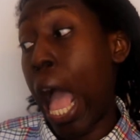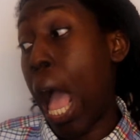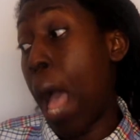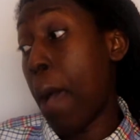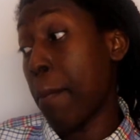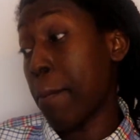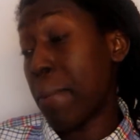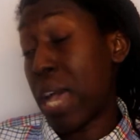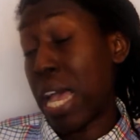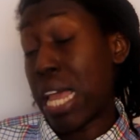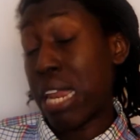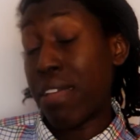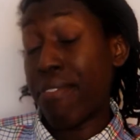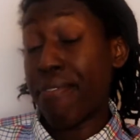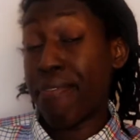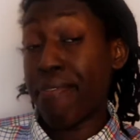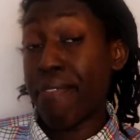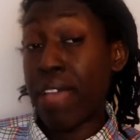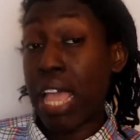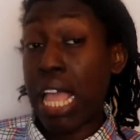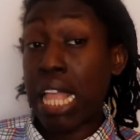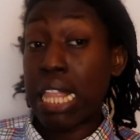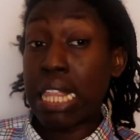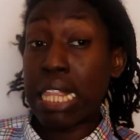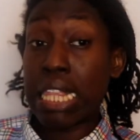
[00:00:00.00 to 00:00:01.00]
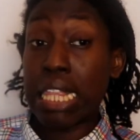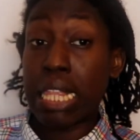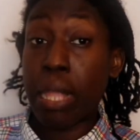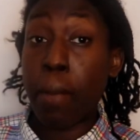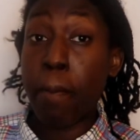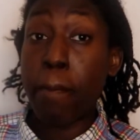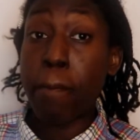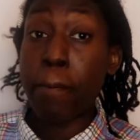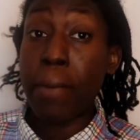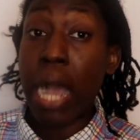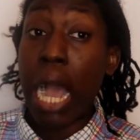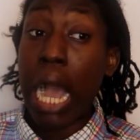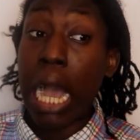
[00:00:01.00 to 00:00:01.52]
I might offend
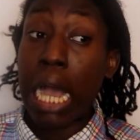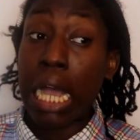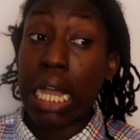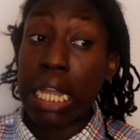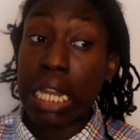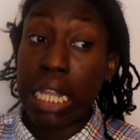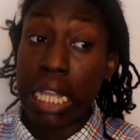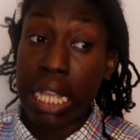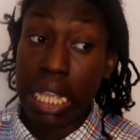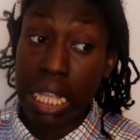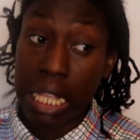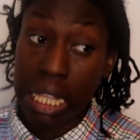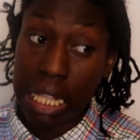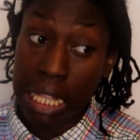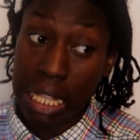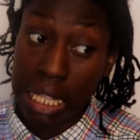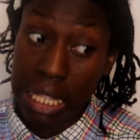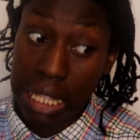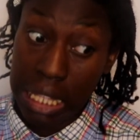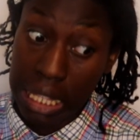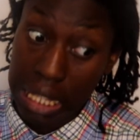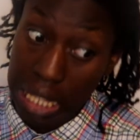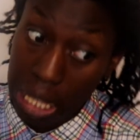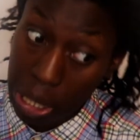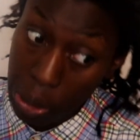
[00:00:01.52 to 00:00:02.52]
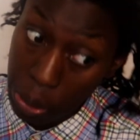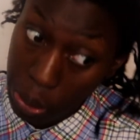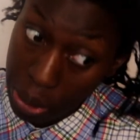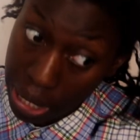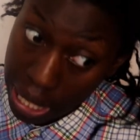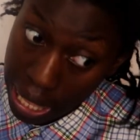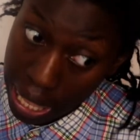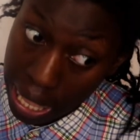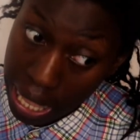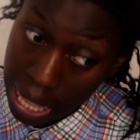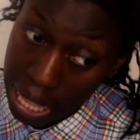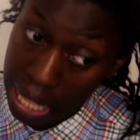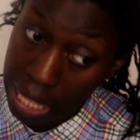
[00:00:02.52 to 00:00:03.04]
somebody. So
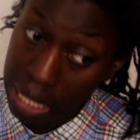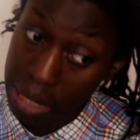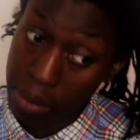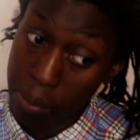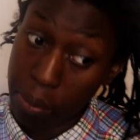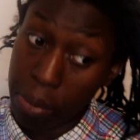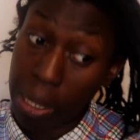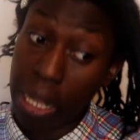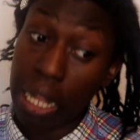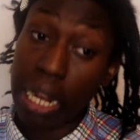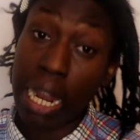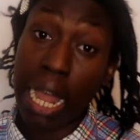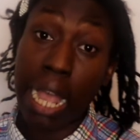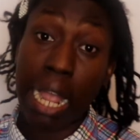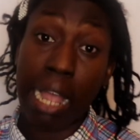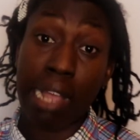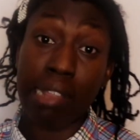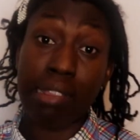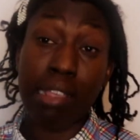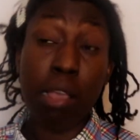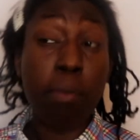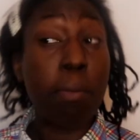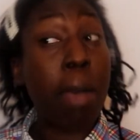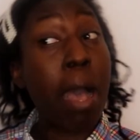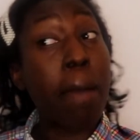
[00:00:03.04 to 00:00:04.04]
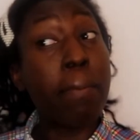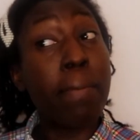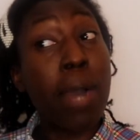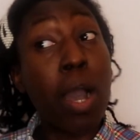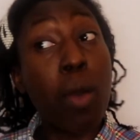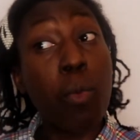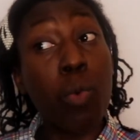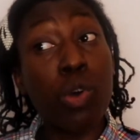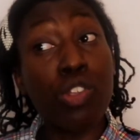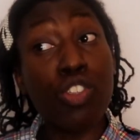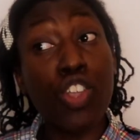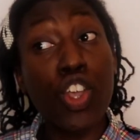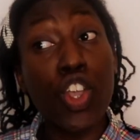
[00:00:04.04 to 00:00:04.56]
yeah, but like I said, my
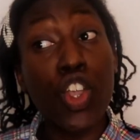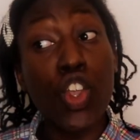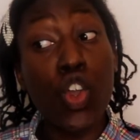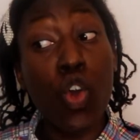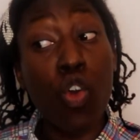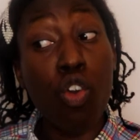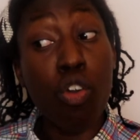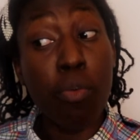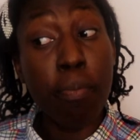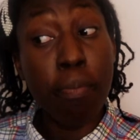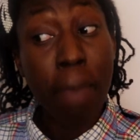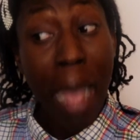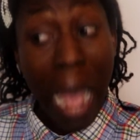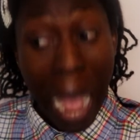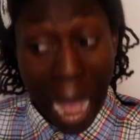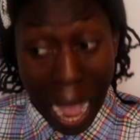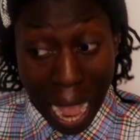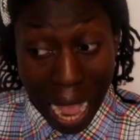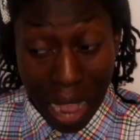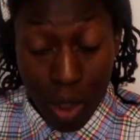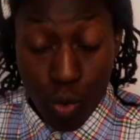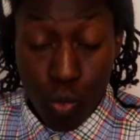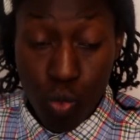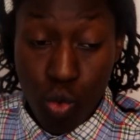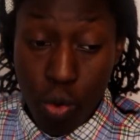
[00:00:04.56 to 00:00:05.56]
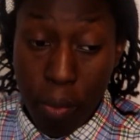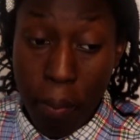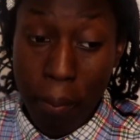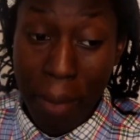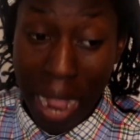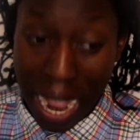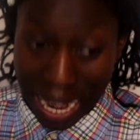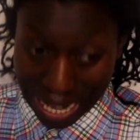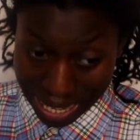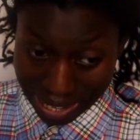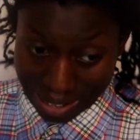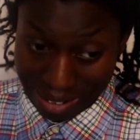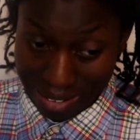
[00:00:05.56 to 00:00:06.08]
mom was a Yoruba
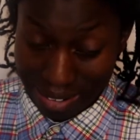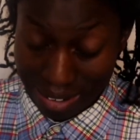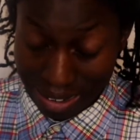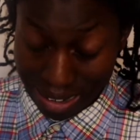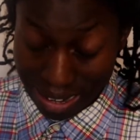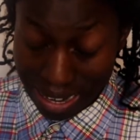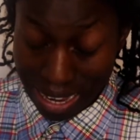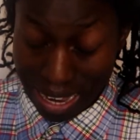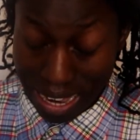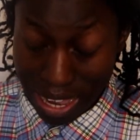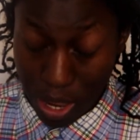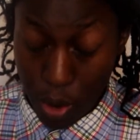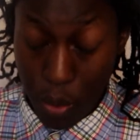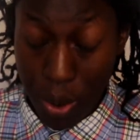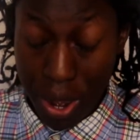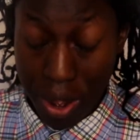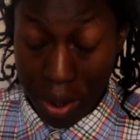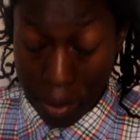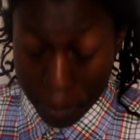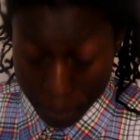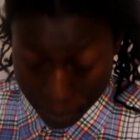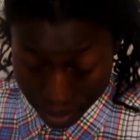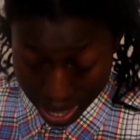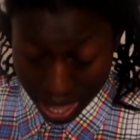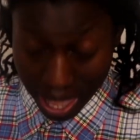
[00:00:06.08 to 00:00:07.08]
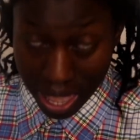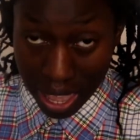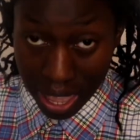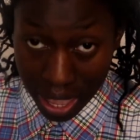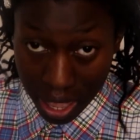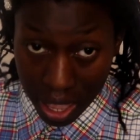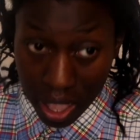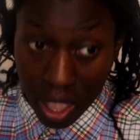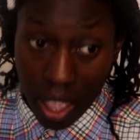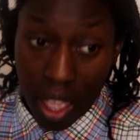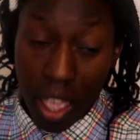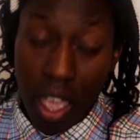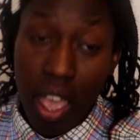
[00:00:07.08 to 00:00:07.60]
woman. You hear
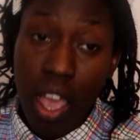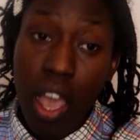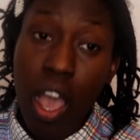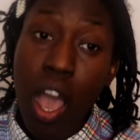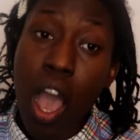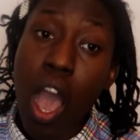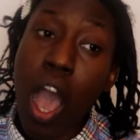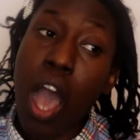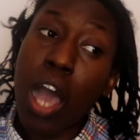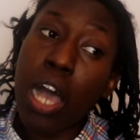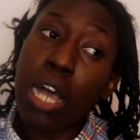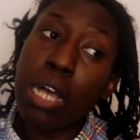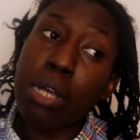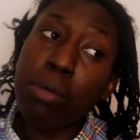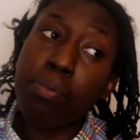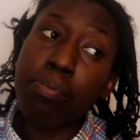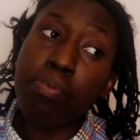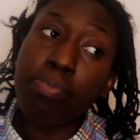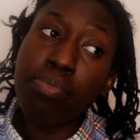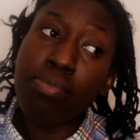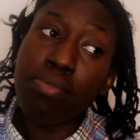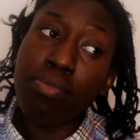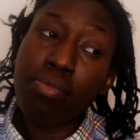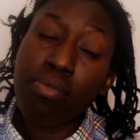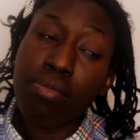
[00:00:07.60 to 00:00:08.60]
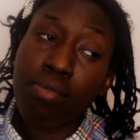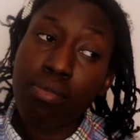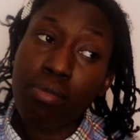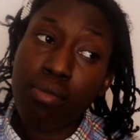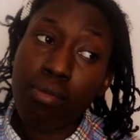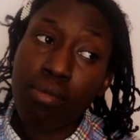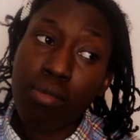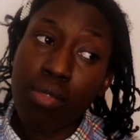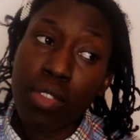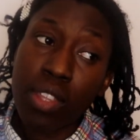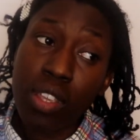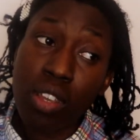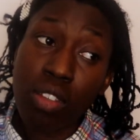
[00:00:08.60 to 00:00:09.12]
me?
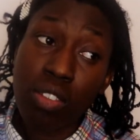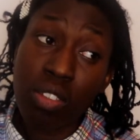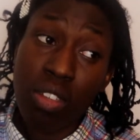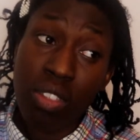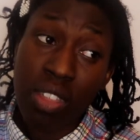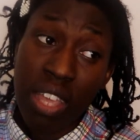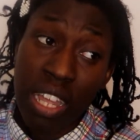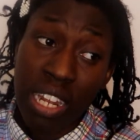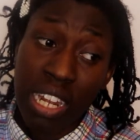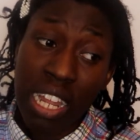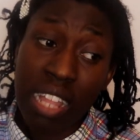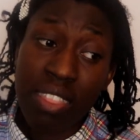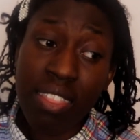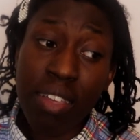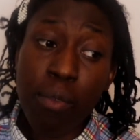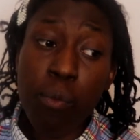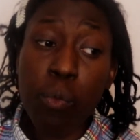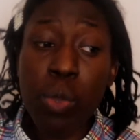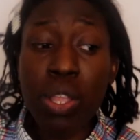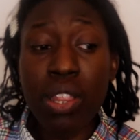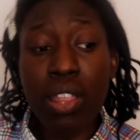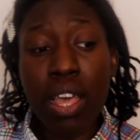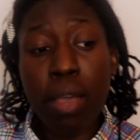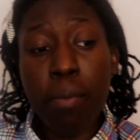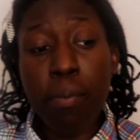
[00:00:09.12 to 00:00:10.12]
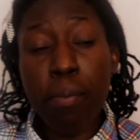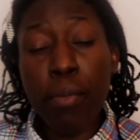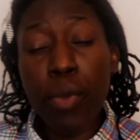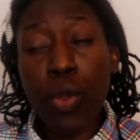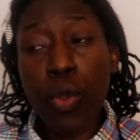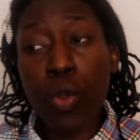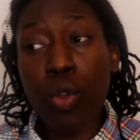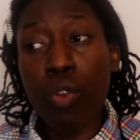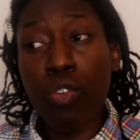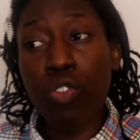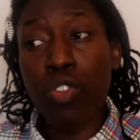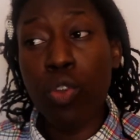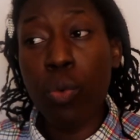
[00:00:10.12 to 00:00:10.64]
So then we
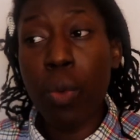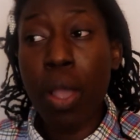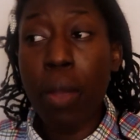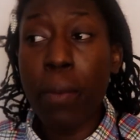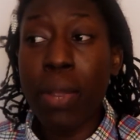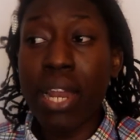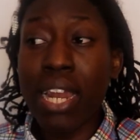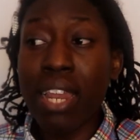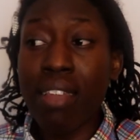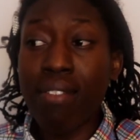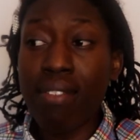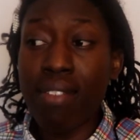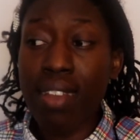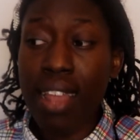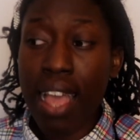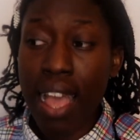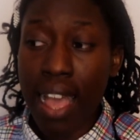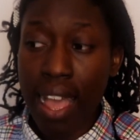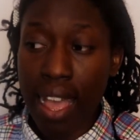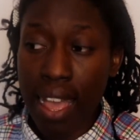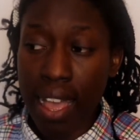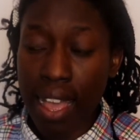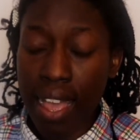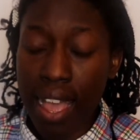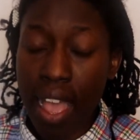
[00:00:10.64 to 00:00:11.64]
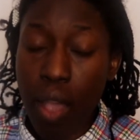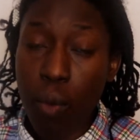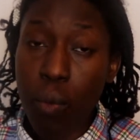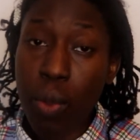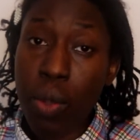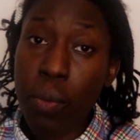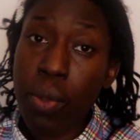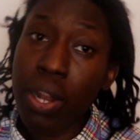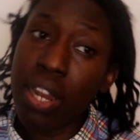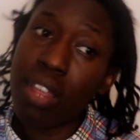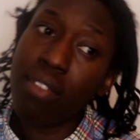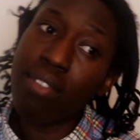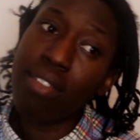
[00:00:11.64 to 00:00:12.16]
moved to where we live now, and
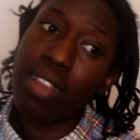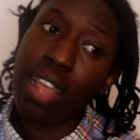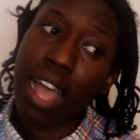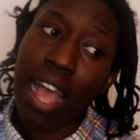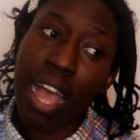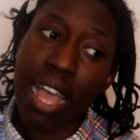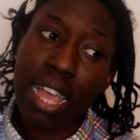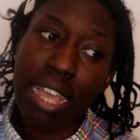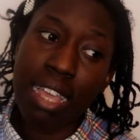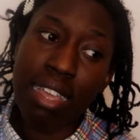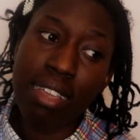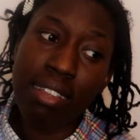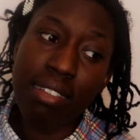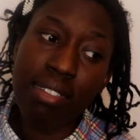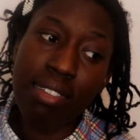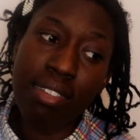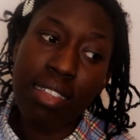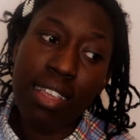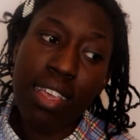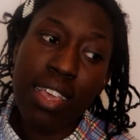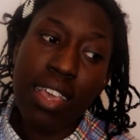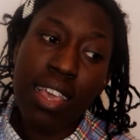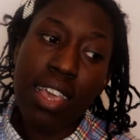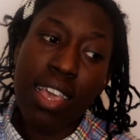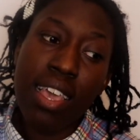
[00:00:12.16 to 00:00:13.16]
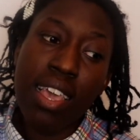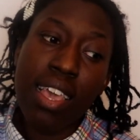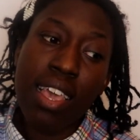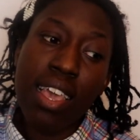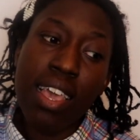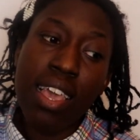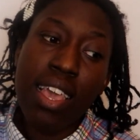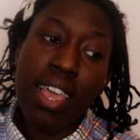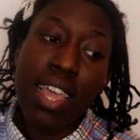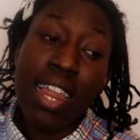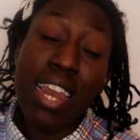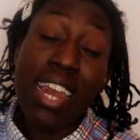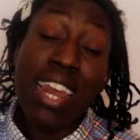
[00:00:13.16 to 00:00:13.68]
where we live now is
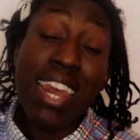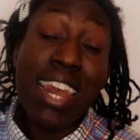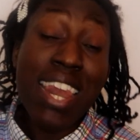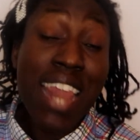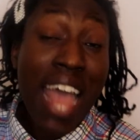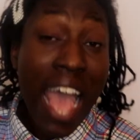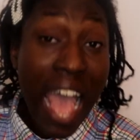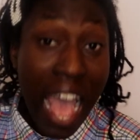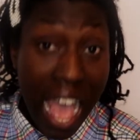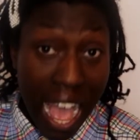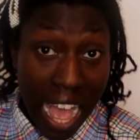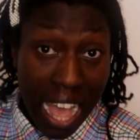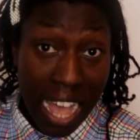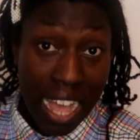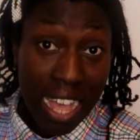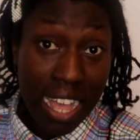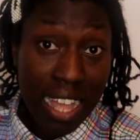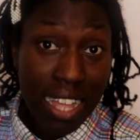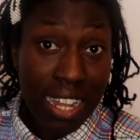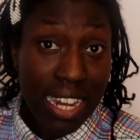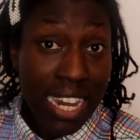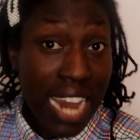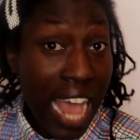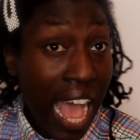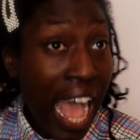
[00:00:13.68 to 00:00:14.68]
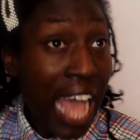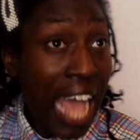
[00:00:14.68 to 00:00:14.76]
that's